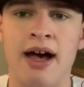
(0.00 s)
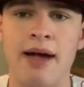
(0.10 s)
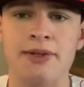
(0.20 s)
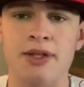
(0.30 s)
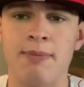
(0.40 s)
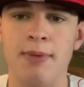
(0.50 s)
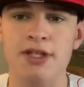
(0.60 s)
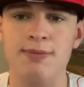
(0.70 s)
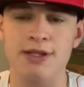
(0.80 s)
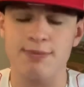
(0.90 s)
So
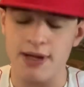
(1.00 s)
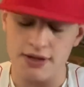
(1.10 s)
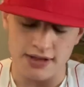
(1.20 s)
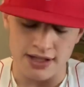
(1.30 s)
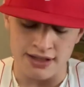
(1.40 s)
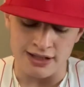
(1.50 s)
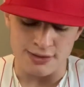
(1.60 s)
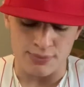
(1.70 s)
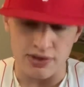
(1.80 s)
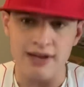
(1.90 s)
much, much better than
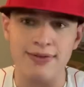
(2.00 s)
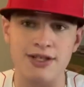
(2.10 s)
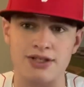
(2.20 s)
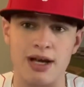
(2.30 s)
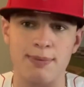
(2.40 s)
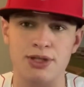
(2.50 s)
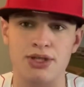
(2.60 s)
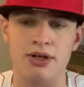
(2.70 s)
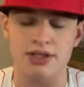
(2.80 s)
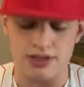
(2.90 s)
his previous couple
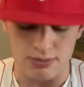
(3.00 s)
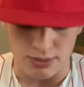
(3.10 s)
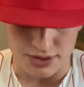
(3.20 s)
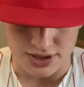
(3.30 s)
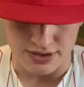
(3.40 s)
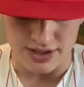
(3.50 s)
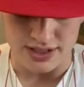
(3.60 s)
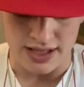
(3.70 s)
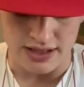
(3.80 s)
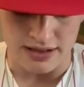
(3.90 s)
starts in the World
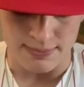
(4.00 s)
Series and in the